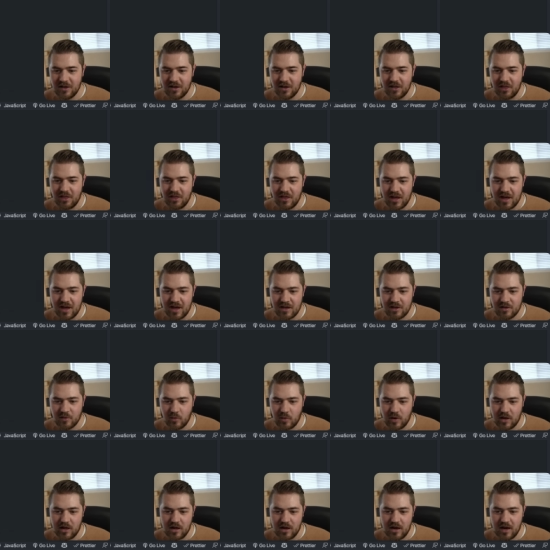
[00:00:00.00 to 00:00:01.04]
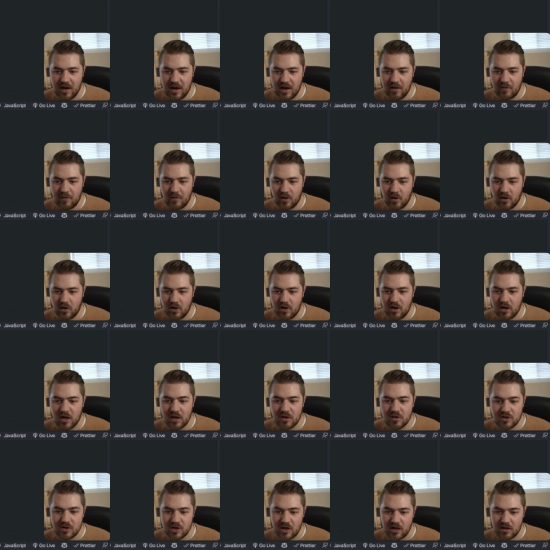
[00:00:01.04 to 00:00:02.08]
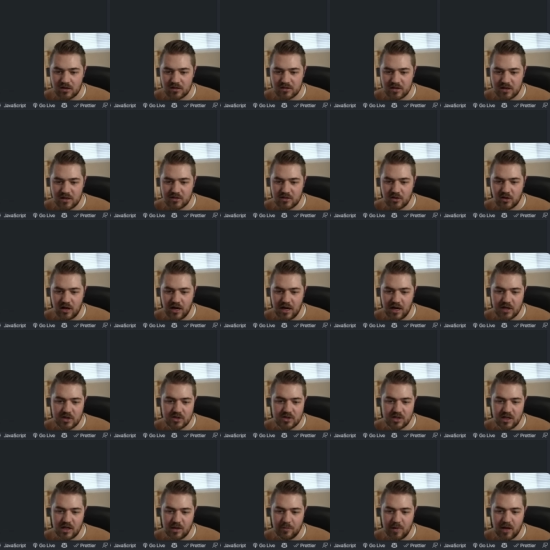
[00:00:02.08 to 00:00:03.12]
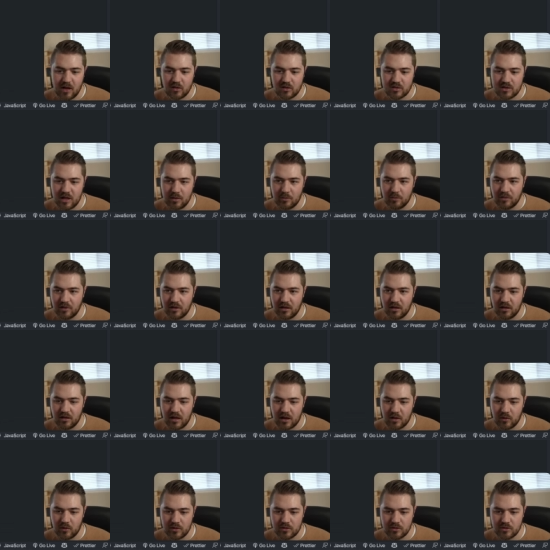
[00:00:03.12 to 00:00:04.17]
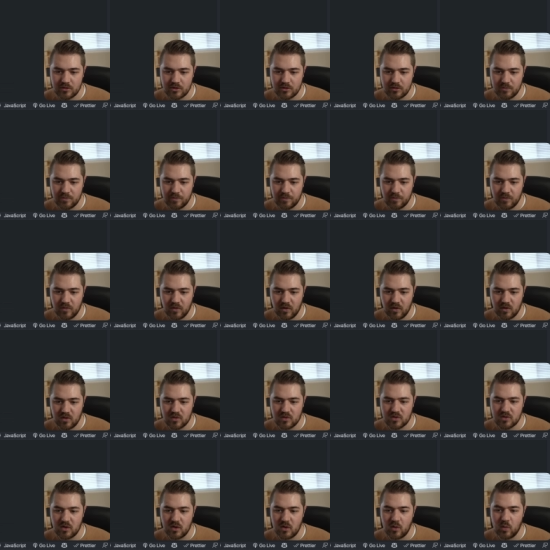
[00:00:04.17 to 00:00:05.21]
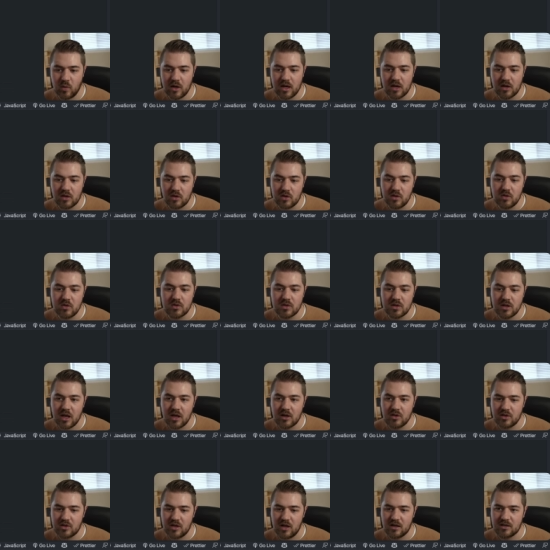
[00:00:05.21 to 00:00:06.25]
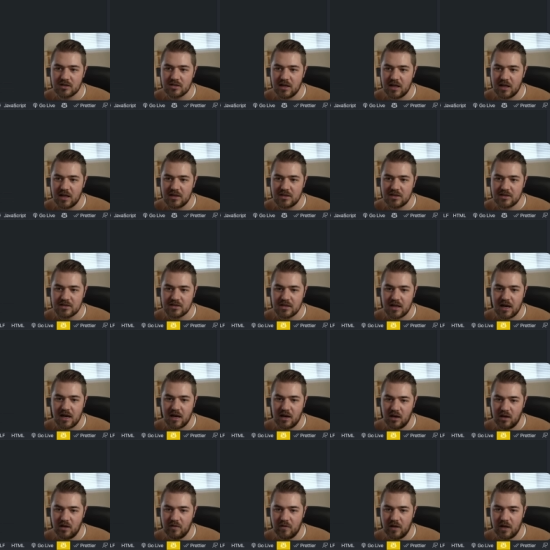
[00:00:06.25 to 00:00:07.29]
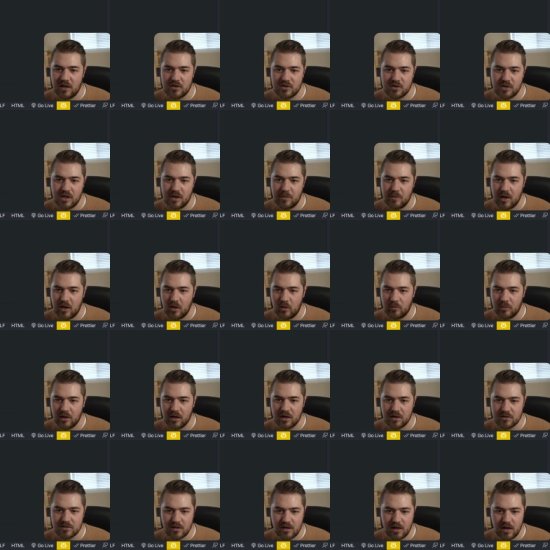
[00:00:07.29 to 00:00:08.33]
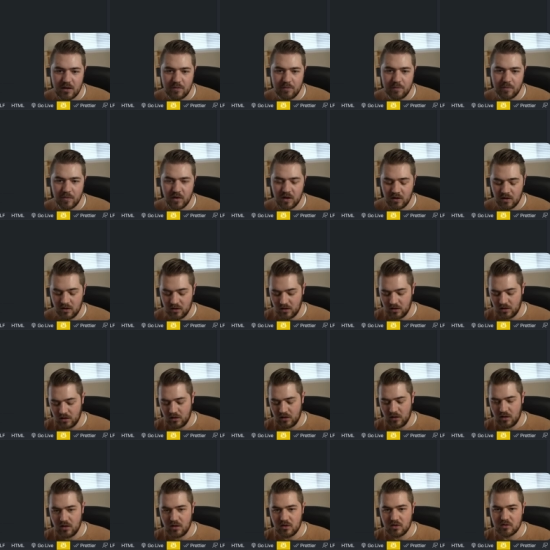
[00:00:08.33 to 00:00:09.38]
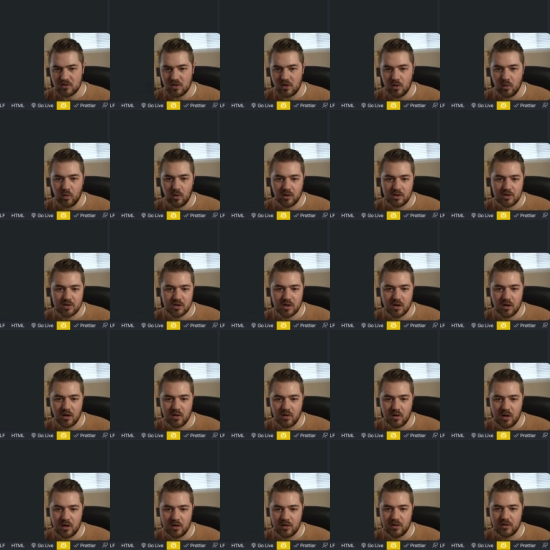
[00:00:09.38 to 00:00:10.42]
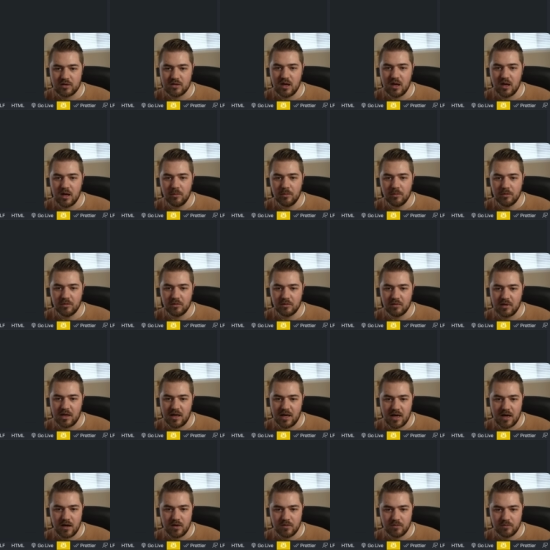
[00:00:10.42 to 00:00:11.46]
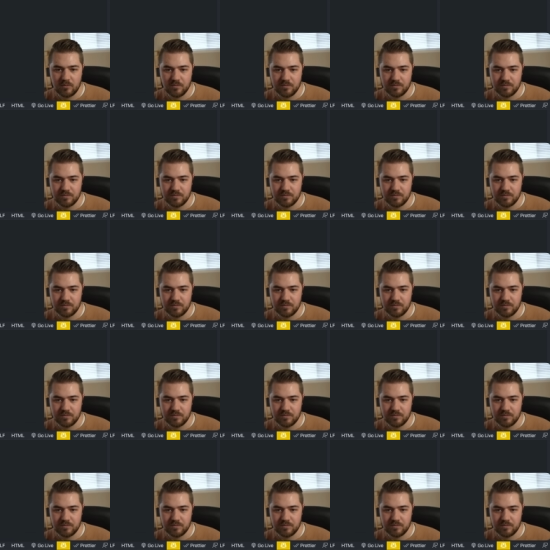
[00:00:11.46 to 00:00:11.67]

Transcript: that we have our nunjucks is our HTML template language. So we can use nunjucks inside of HTML because of that. So we're just going to go here at the top, layout,